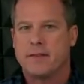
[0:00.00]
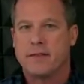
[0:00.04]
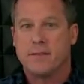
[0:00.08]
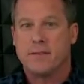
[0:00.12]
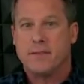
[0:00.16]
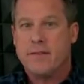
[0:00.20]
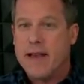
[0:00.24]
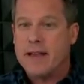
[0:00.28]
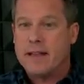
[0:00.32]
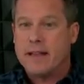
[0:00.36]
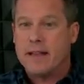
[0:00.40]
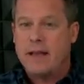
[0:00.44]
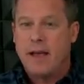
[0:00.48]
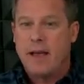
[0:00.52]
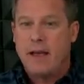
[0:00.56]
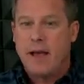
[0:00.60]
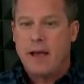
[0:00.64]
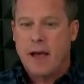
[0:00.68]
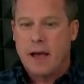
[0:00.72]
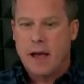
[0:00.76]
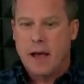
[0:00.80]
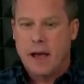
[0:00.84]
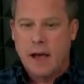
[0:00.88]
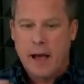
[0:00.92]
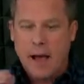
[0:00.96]
In fact,
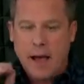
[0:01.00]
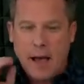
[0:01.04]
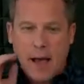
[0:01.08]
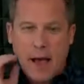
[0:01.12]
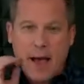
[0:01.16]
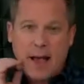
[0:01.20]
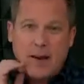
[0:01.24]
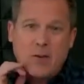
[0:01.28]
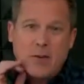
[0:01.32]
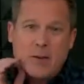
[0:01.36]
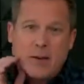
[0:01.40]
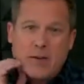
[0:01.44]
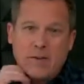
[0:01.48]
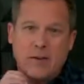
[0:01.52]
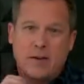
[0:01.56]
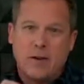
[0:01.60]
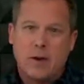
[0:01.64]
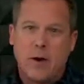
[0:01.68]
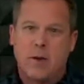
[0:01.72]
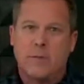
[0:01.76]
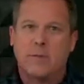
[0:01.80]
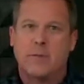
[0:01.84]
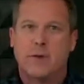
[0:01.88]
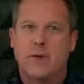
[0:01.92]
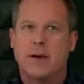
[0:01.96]
I, I don't even
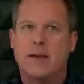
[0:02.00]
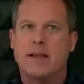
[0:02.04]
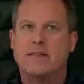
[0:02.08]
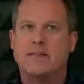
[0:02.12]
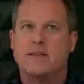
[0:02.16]
know if there is